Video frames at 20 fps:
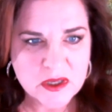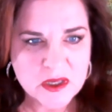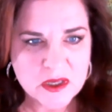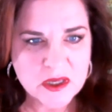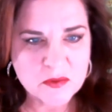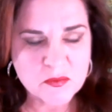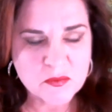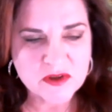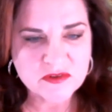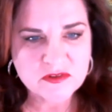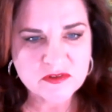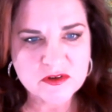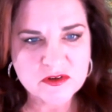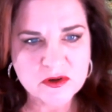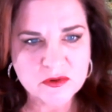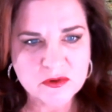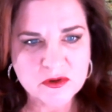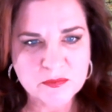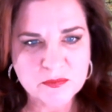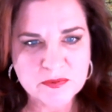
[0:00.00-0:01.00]
He wants to
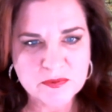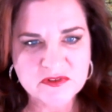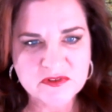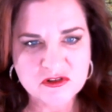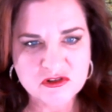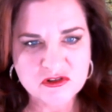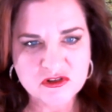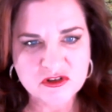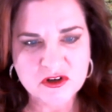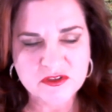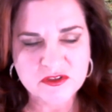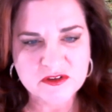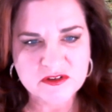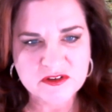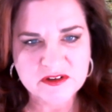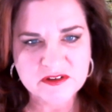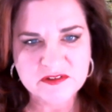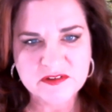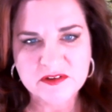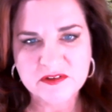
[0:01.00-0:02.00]
know your position on the
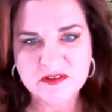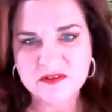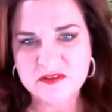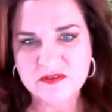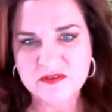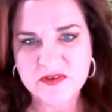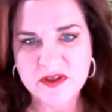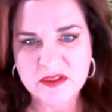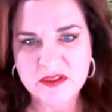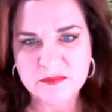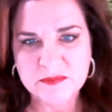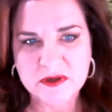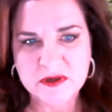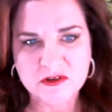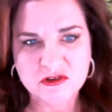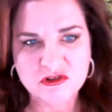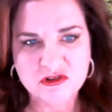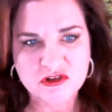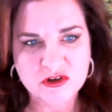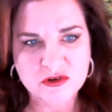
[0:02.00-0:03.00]
Dix Hills development
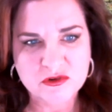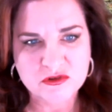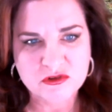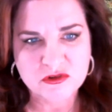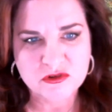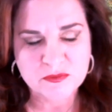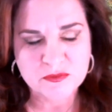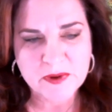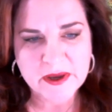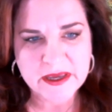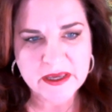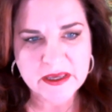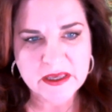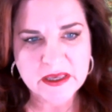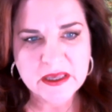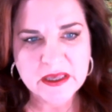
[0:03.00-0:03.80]
on Jericho Turnpike